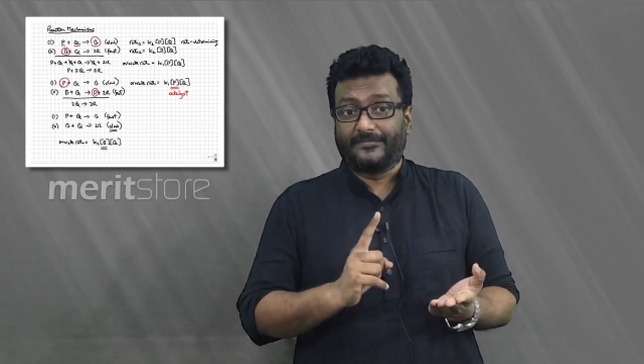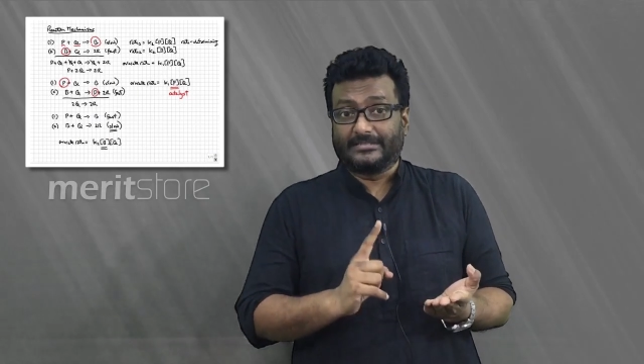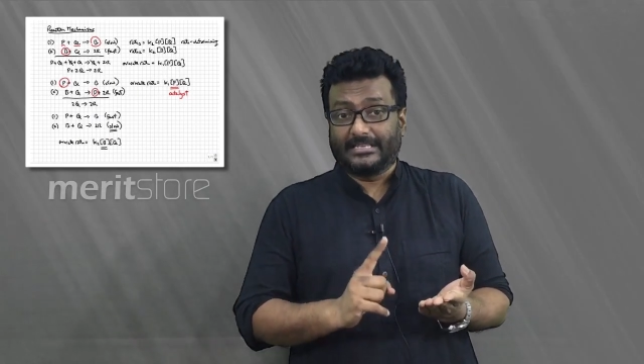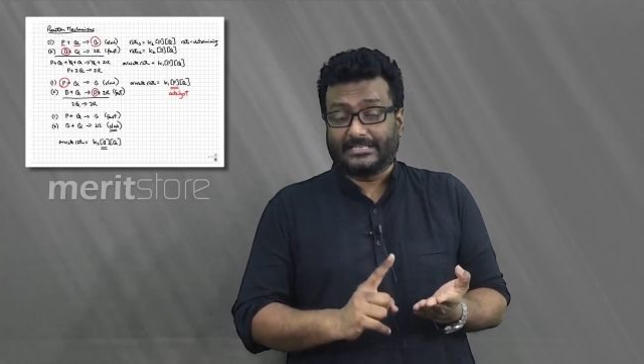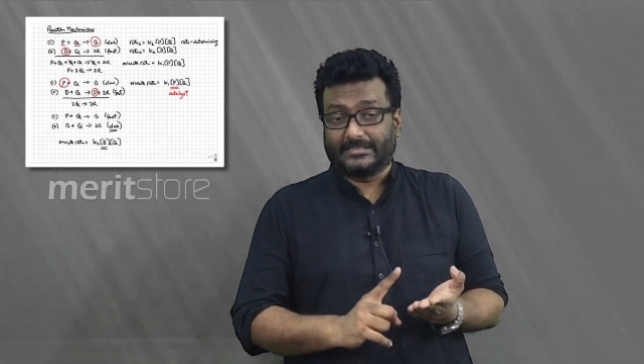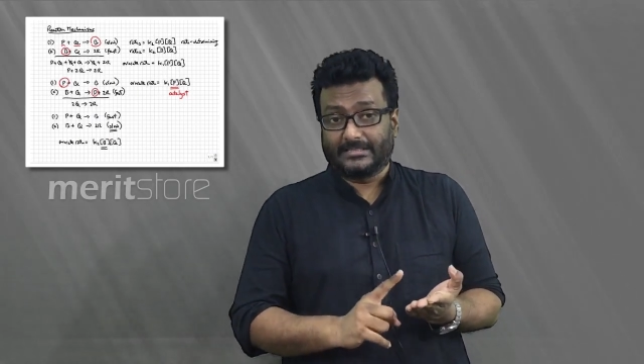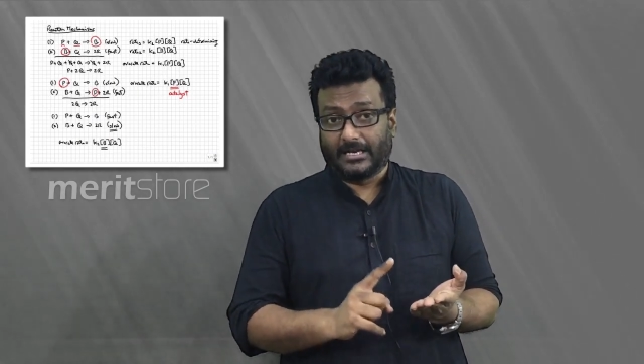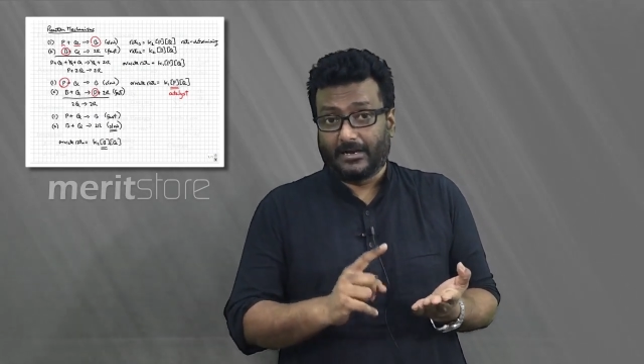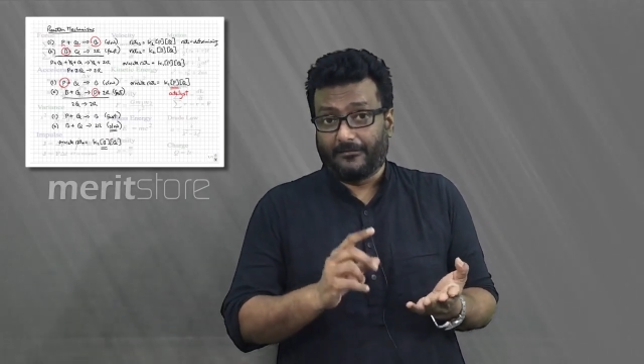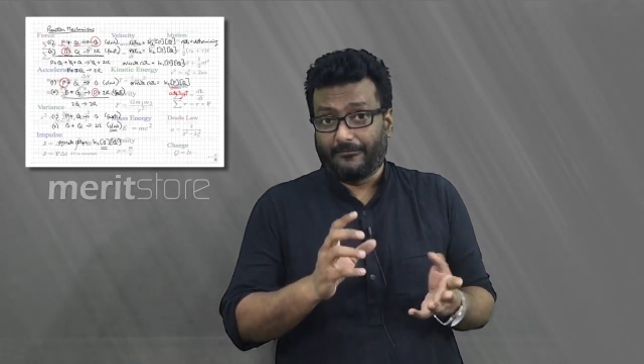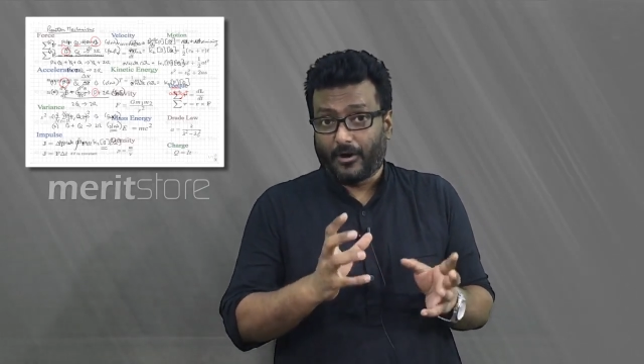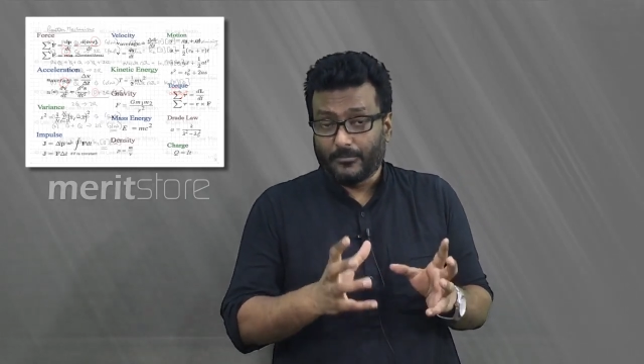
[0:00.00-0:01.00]
physics
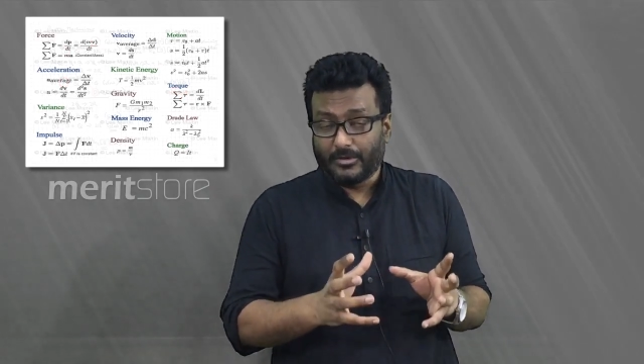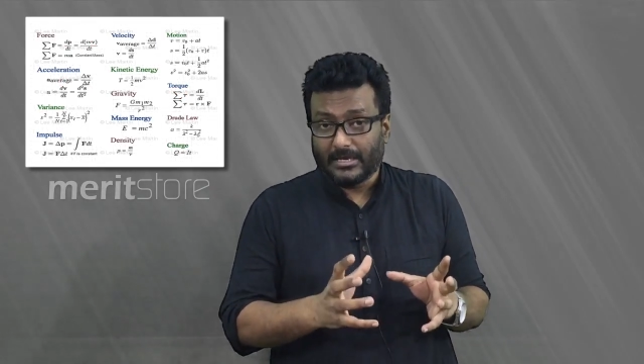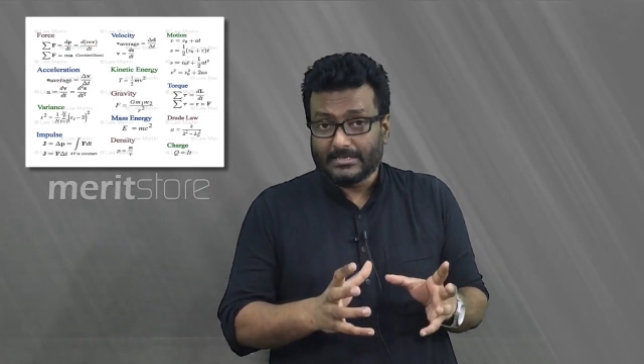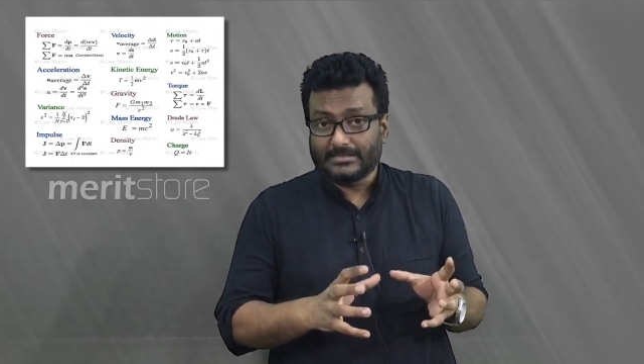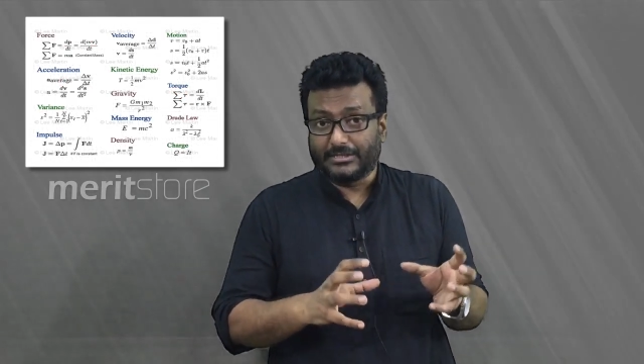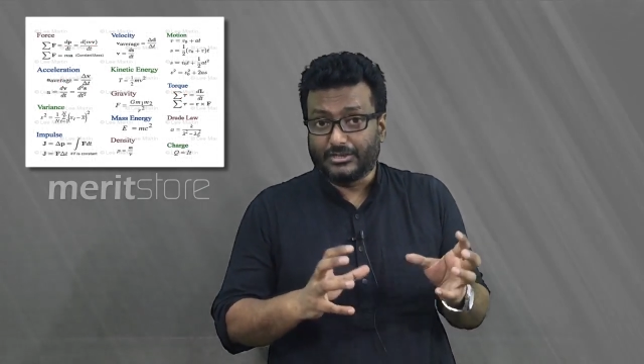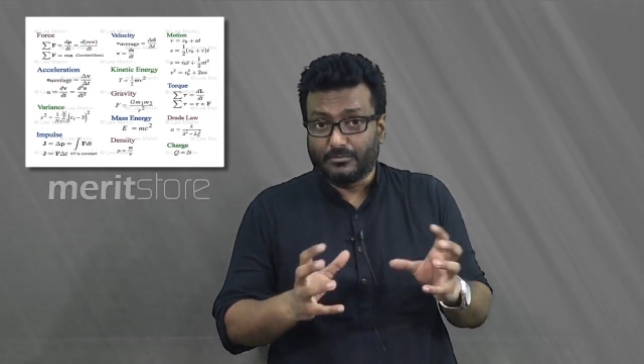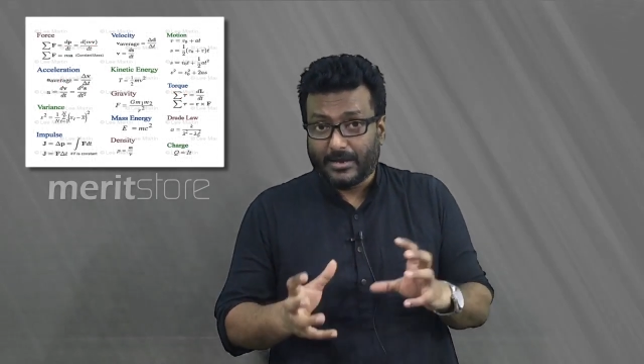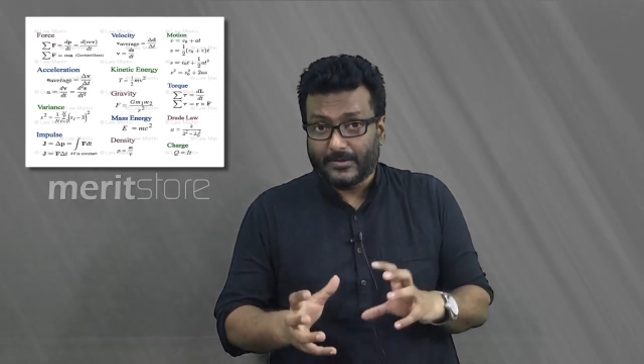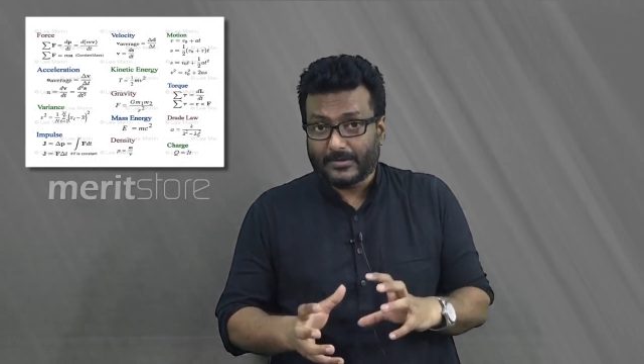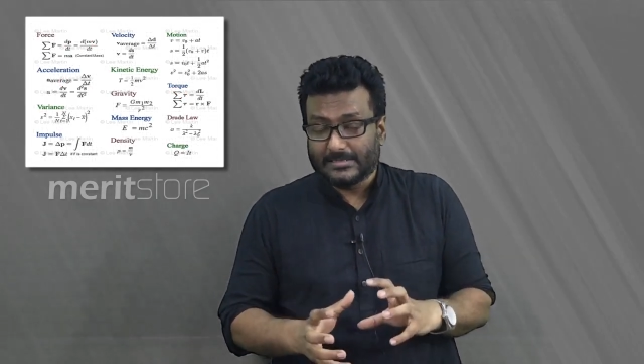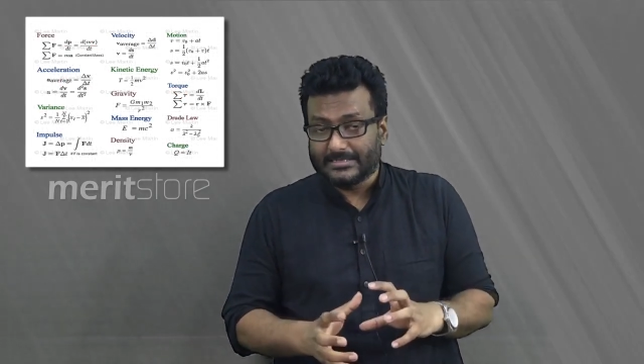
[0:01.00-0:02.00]
uh, formulas, the
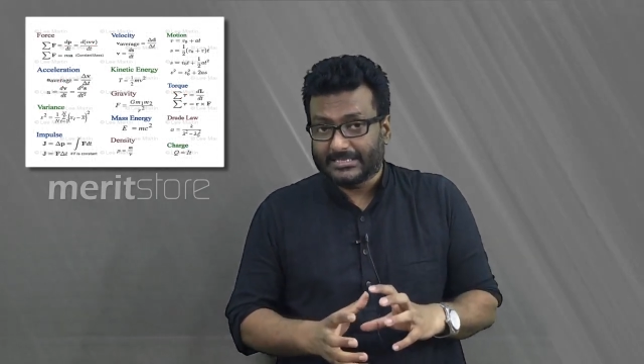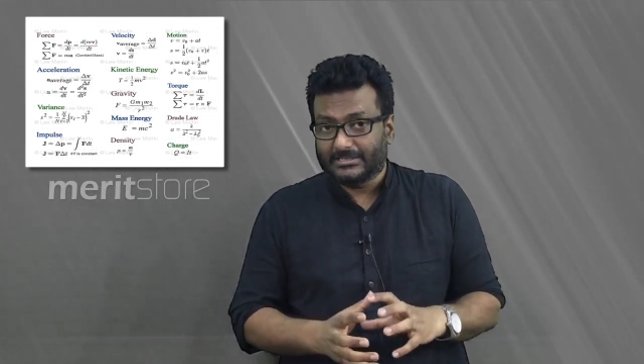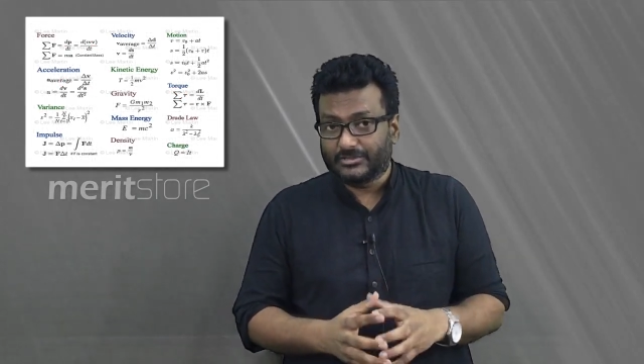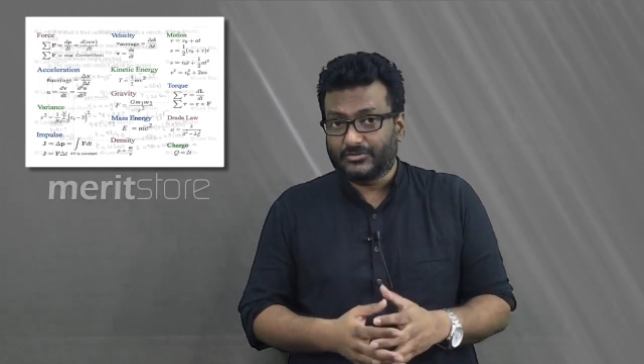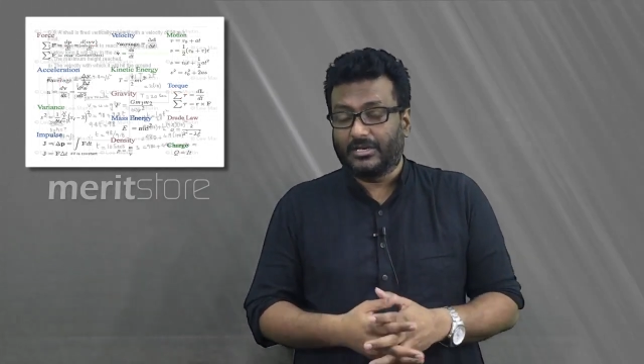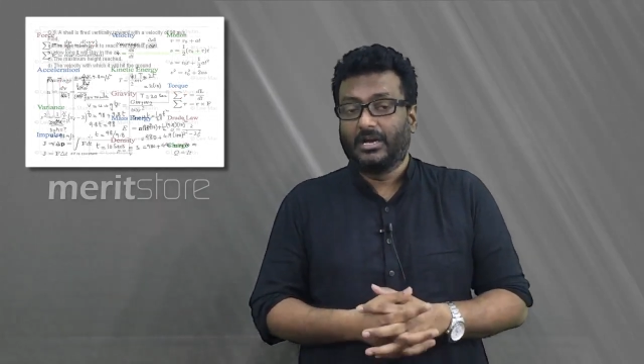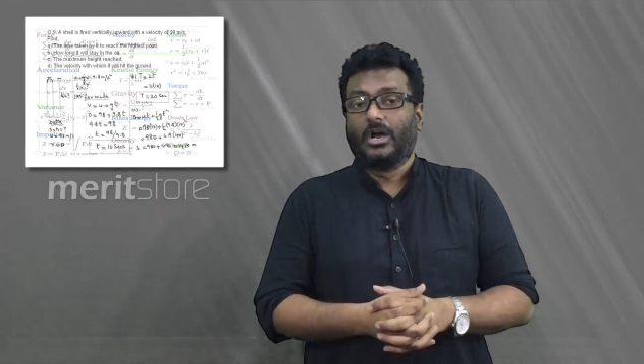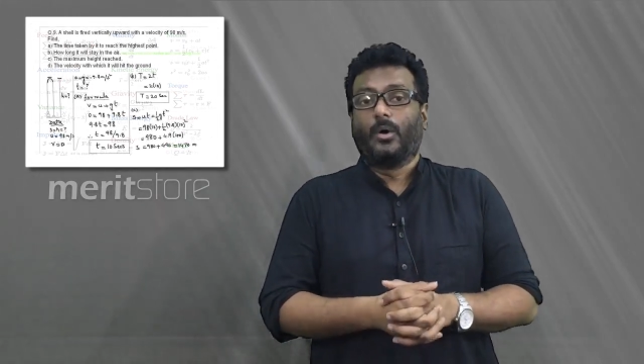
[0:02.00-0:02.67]
numericals, et cetera.